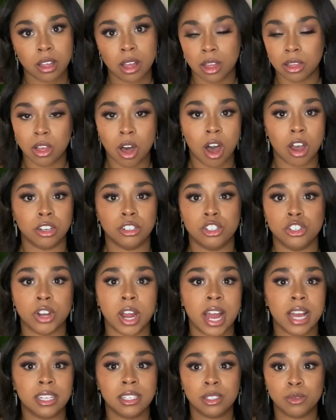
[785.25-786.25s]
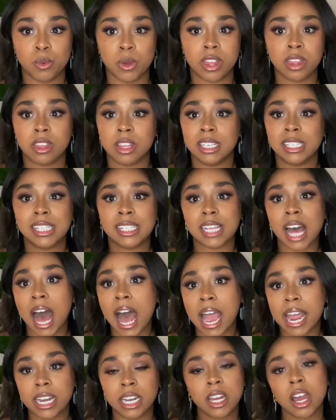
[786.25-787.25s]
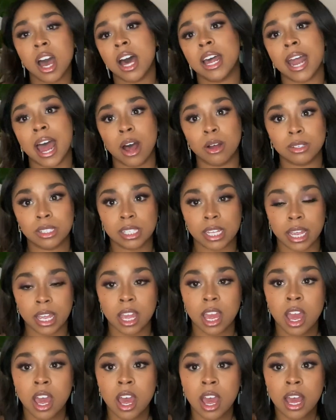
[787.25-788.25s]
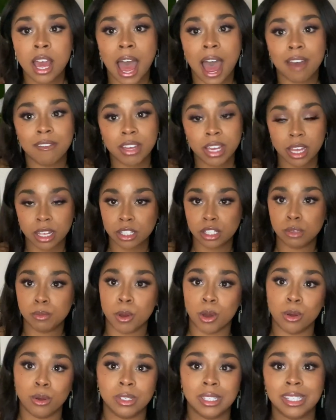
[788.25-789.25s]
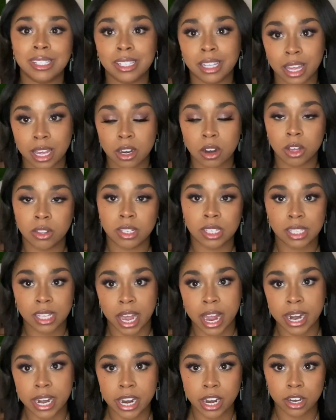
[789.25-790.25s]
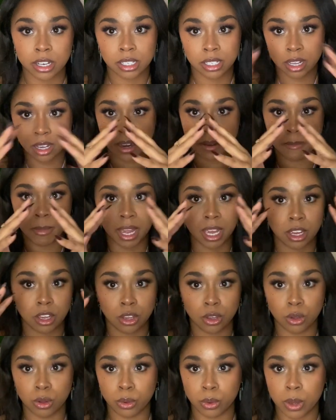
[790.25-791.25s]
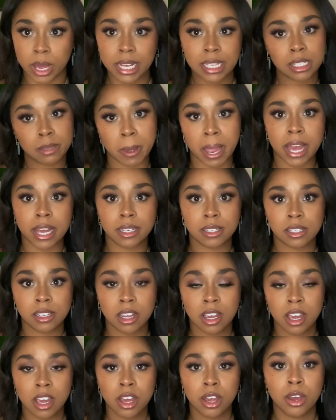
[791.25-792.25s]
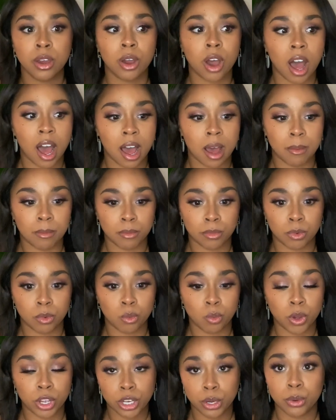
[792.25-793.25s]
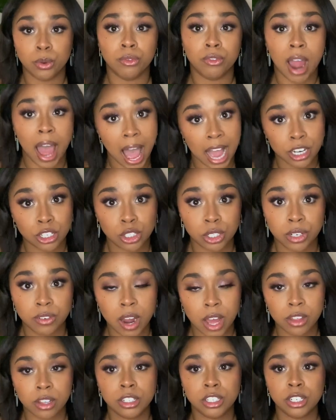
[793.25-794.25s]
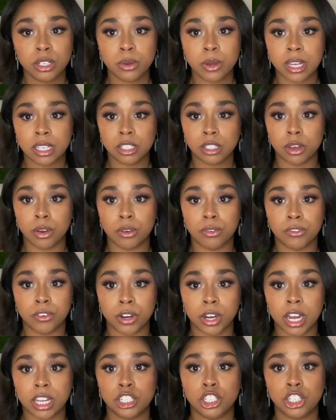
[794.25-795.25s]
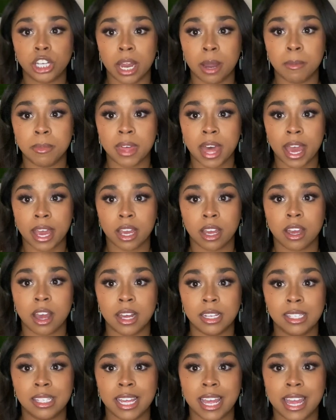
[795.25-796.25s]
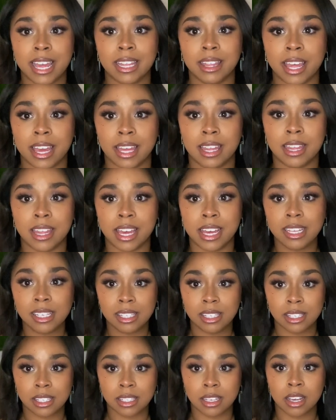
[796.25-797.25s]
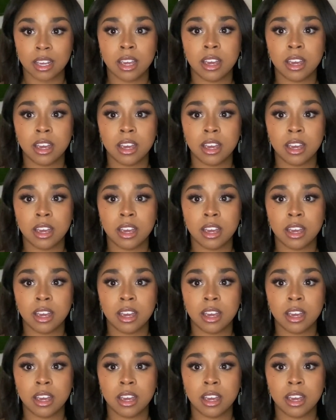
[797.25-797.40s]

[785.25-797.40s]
a long dress with side cutouts. Like, having exposed skin on the side here is going to make you expand. Um, what you would actually rather do is go for a shape that cuts in like this,